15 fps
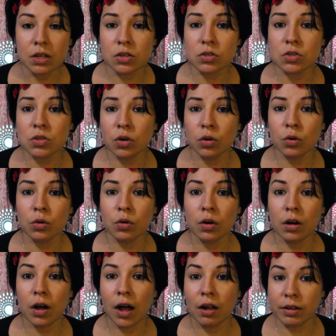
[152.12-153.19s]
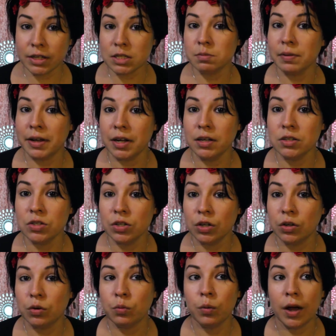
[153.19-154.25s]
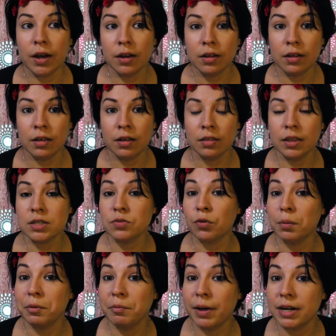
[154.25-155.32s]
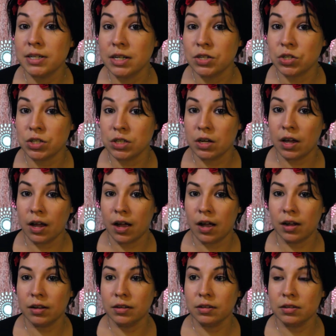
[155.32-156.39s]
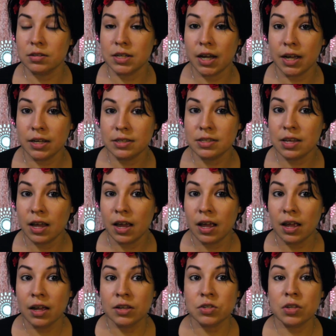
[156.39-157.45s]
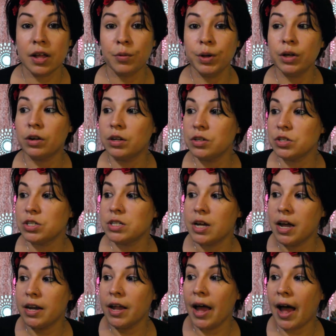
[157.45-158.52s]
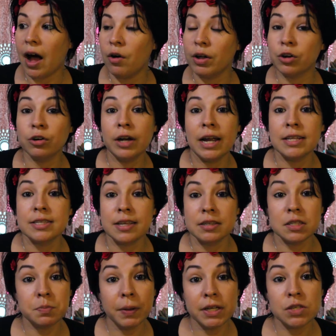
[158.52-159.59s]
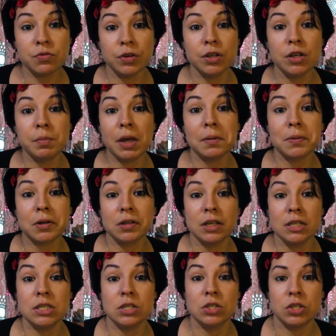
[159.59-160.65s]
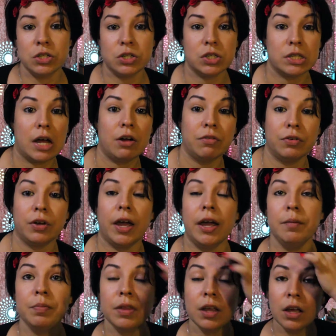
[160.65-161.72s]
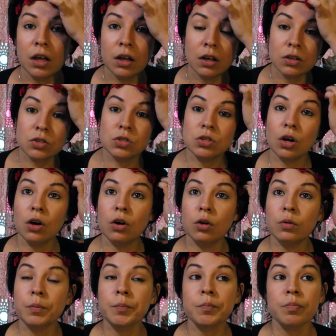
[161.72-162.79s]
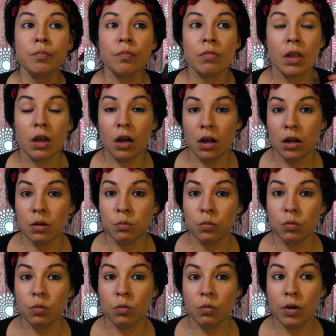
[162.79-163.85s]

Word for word: so I'll explain to you what this form of meditation uh, does so that way you'll understand how it creates that space for you to be able to listen to yourself, okay? So um,